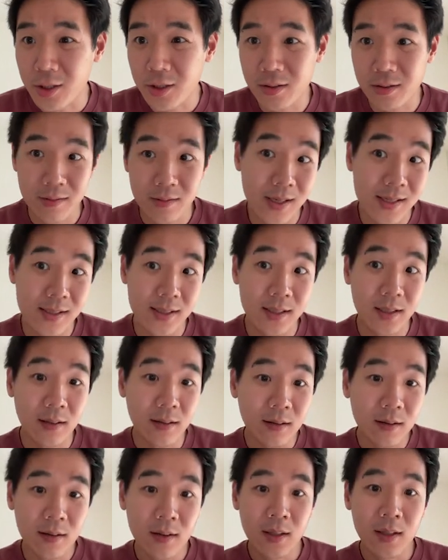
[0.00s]
this year,
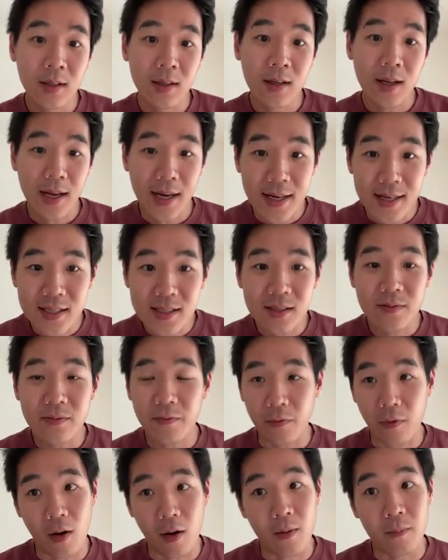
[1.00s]
is
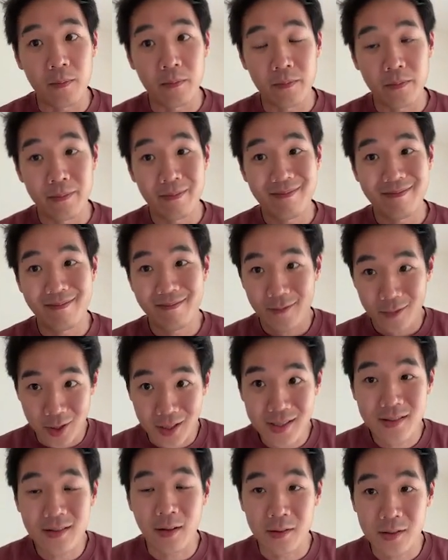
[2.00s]
from just
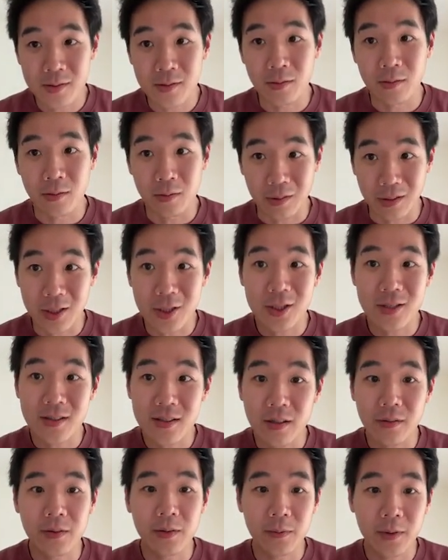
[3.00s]
those two regions of the
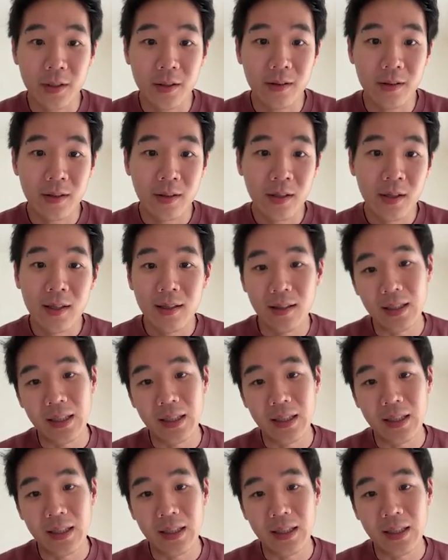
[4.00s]
world, leaving